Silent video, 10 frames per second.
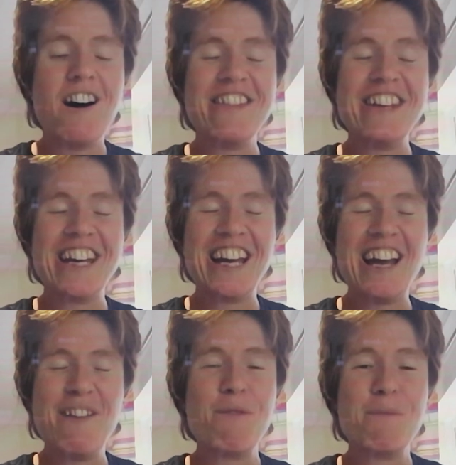I think
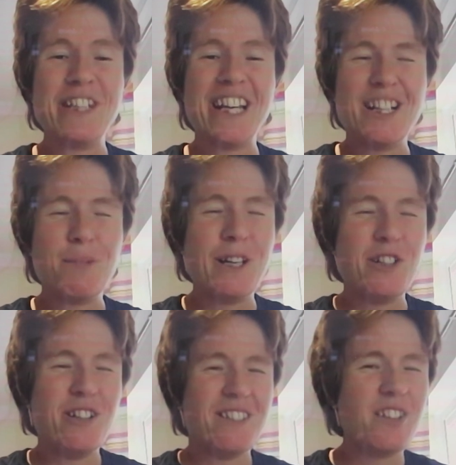if a particular
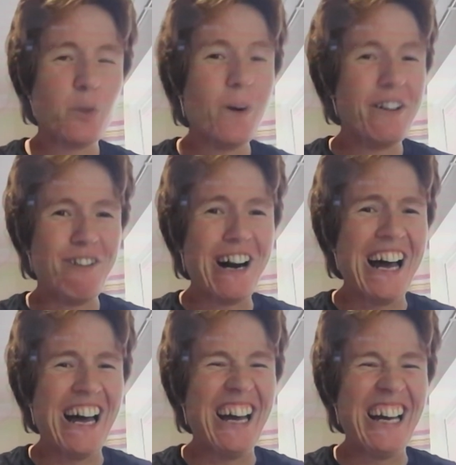species is quite
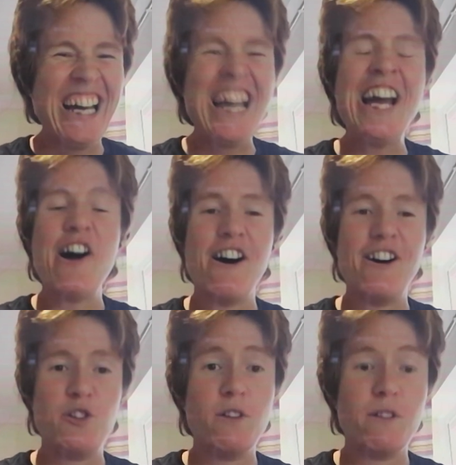rare,
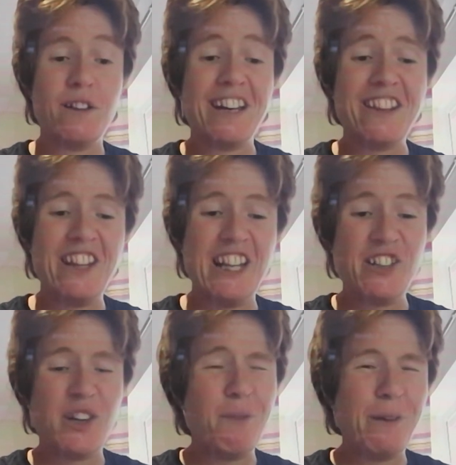I do think that
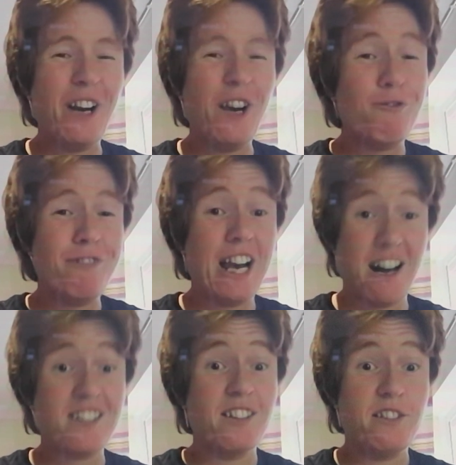there's going to be a lot of
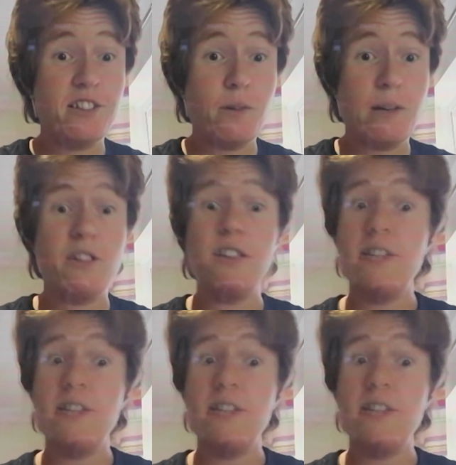reluctance to actually